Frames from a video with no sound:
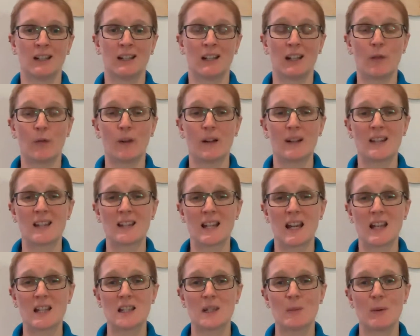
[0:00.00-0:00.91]
In fact, it's
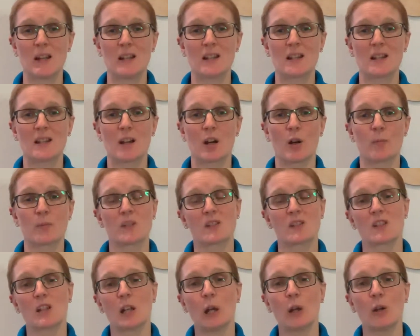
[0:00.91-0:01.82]
estimated that up to
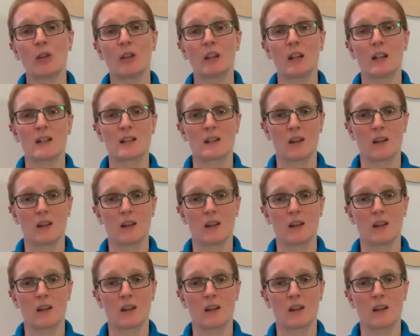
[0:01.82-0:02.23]
2/3